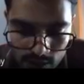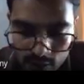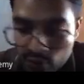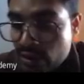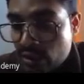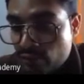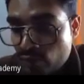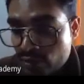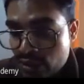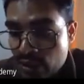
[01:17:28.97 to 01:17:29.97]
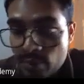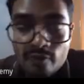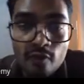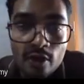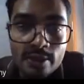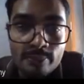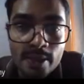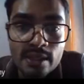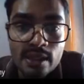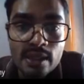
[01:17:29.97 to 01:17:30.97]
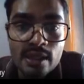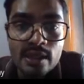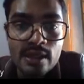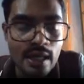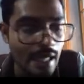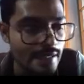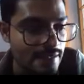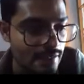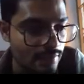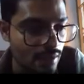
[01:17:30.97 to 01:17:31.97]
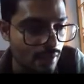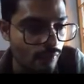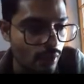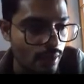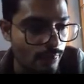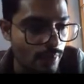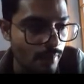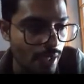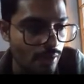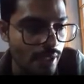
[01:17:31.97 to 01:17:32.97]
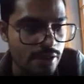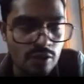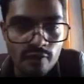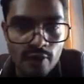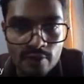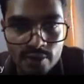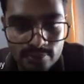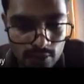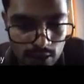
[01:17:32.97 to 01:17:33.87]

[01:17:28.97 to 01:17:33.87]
or think about a 40 pin uh, IC, a 40 pin micro 8051.